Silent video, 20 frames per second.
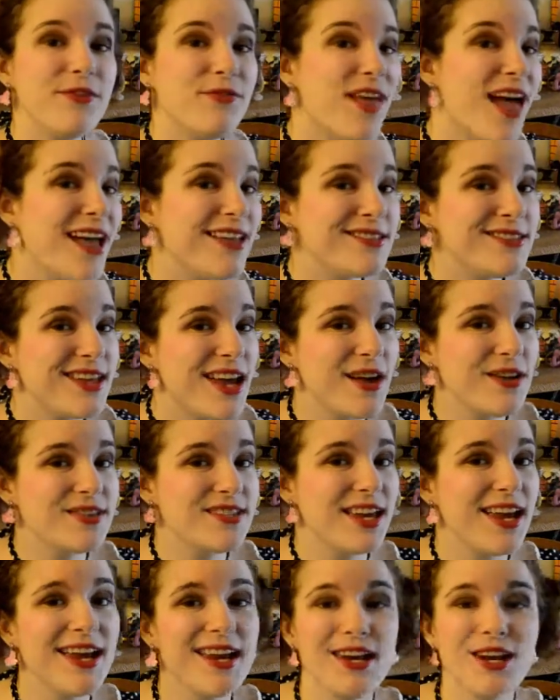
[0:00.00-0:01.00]
if that sounds
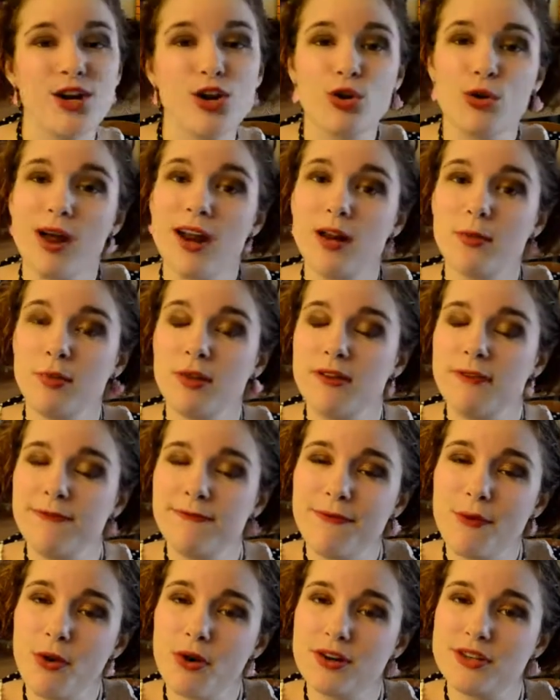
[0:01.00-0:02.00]
like an incredibly
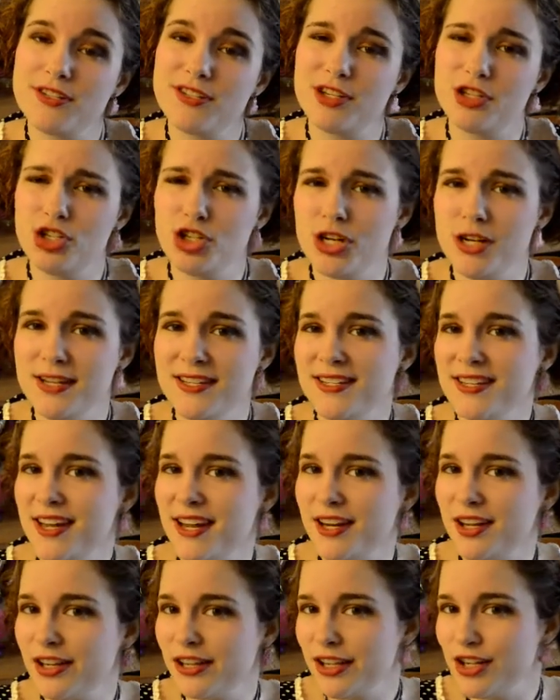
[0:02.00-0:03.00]
forced, cheesy,
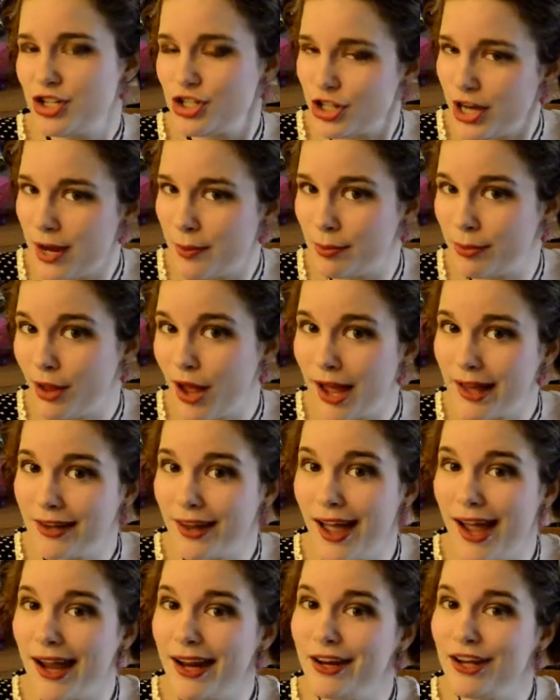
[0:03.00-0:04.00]
and cliche
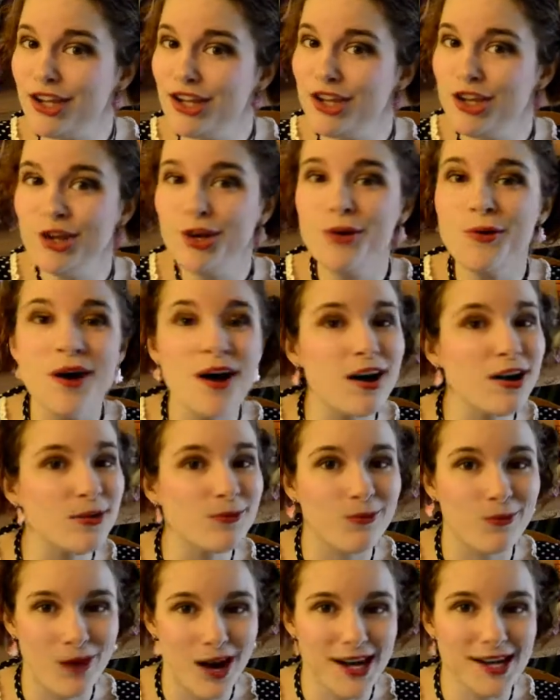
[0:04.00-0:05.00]
plotline, you are
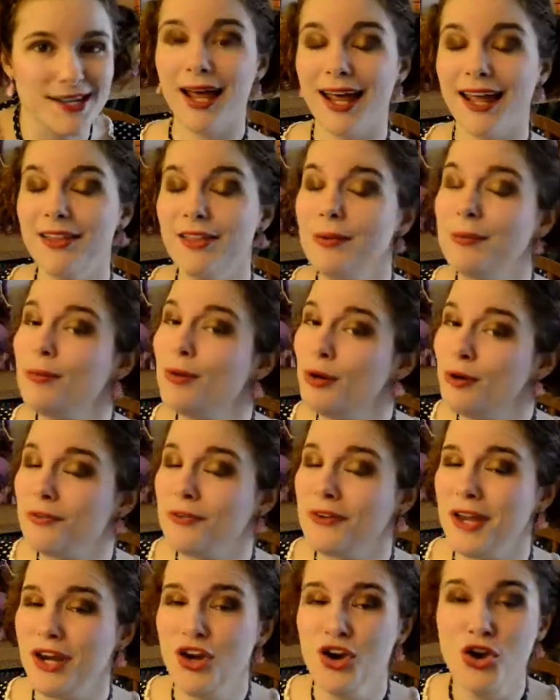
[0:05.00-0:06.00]
right. And
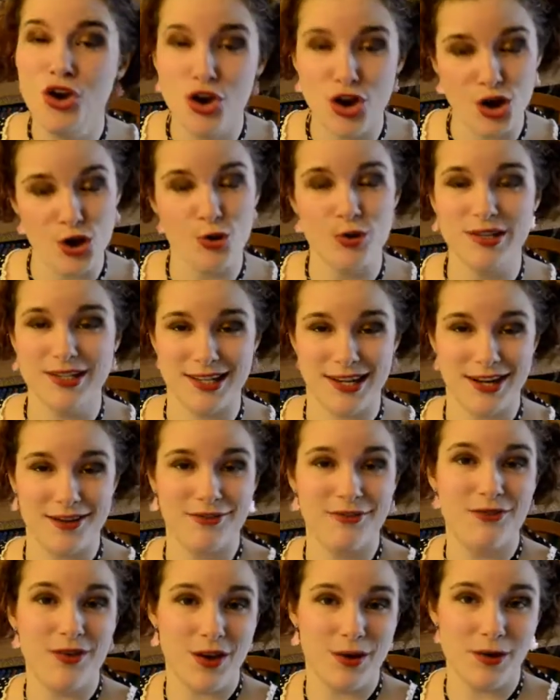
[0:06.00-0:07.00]
the movie knows it
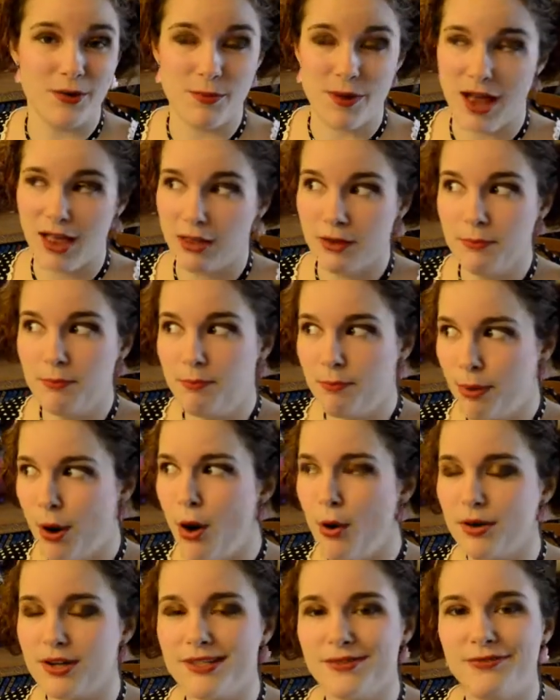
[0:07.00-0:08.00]
very well and
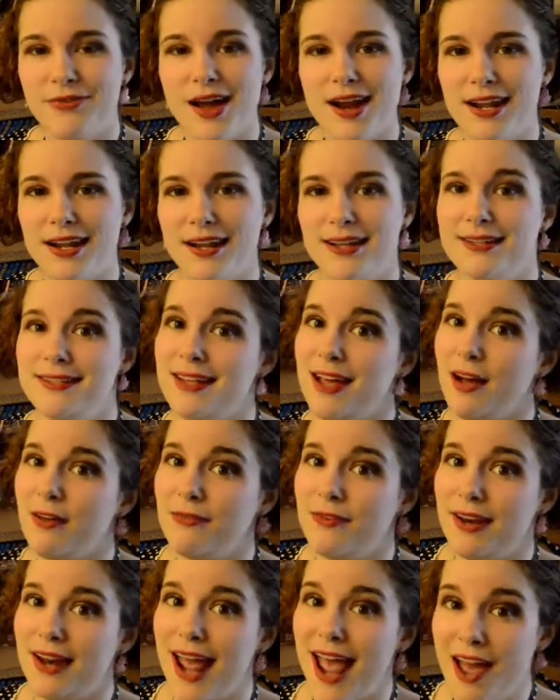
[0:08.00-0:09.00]
pokes fun at itself
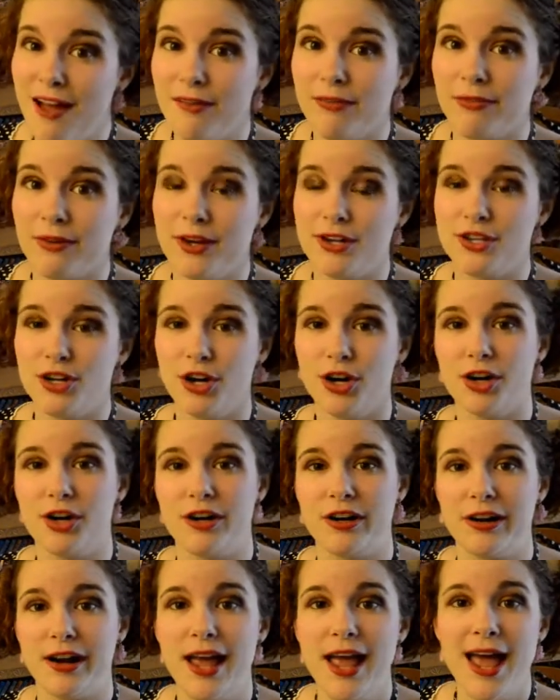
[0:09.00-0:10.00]
at every
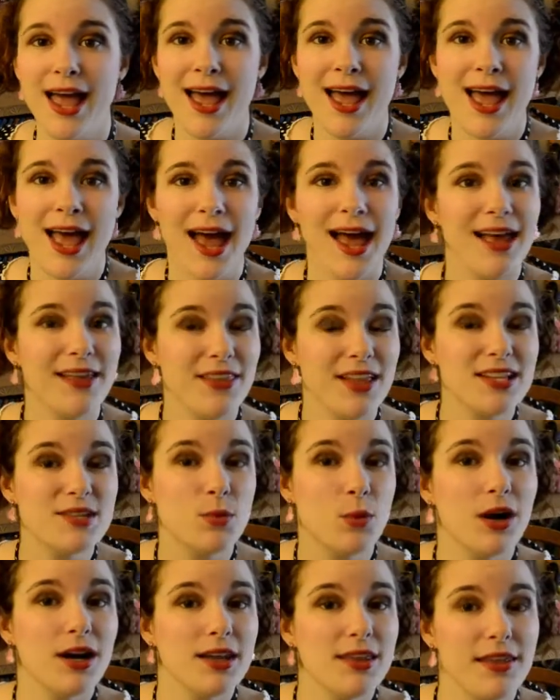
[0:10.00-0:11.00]
turn. And that's
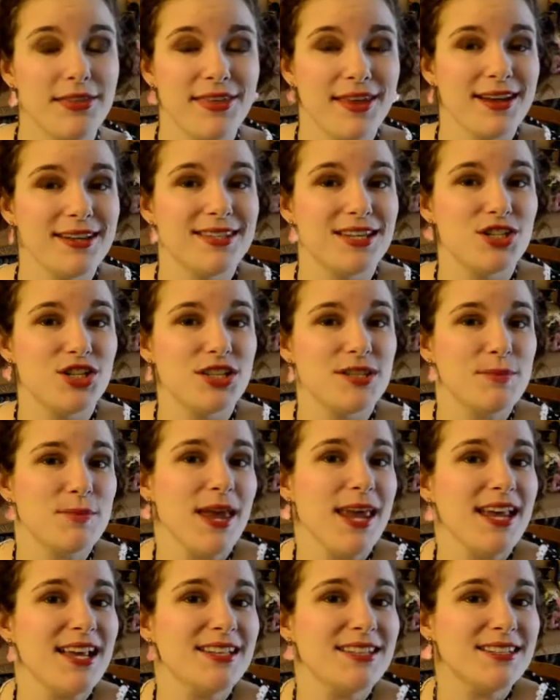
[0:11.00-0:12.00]
one of the things that just
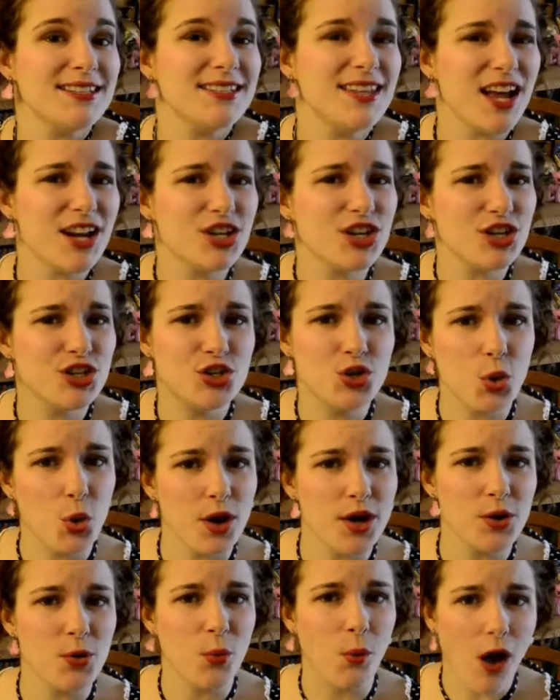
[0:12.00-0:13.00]
make it such a
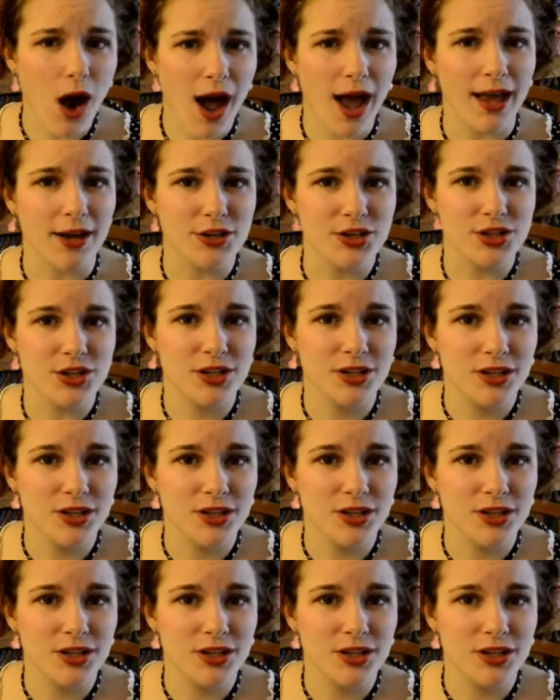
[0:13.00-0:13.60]
joy to watch.